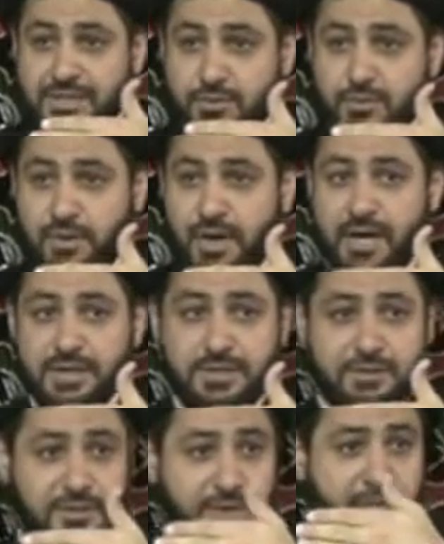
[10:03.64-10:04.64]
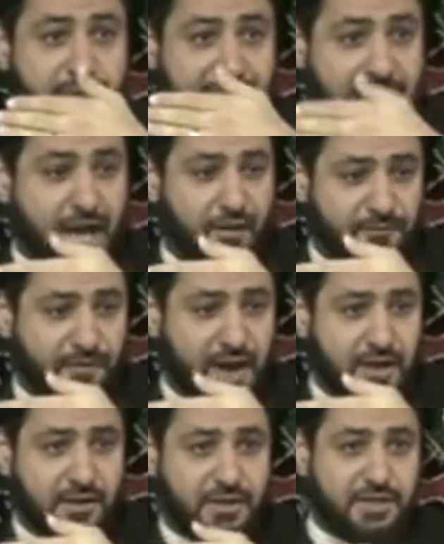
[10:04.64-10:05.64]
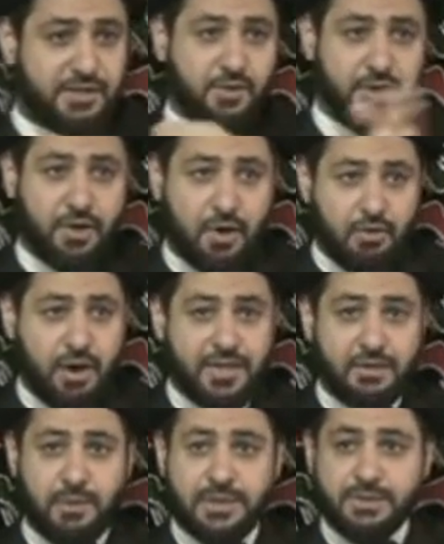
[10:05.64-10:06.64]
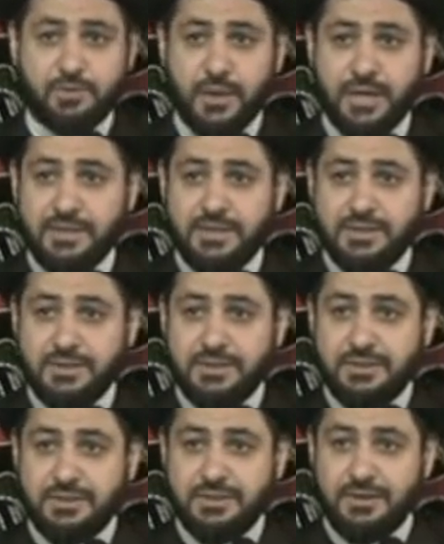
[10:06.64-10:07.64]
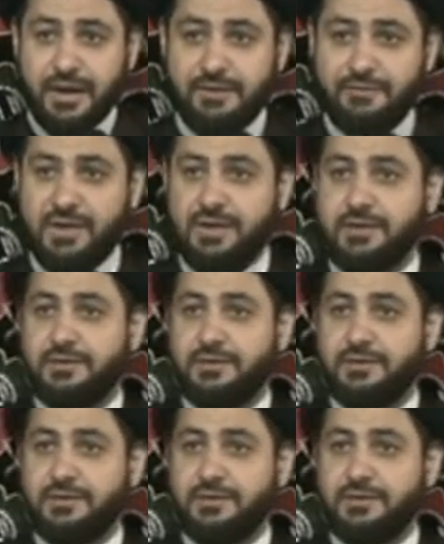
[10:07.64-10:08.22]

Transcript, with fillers: to, to you know, the hellfire, he's going right away to what? To heaven.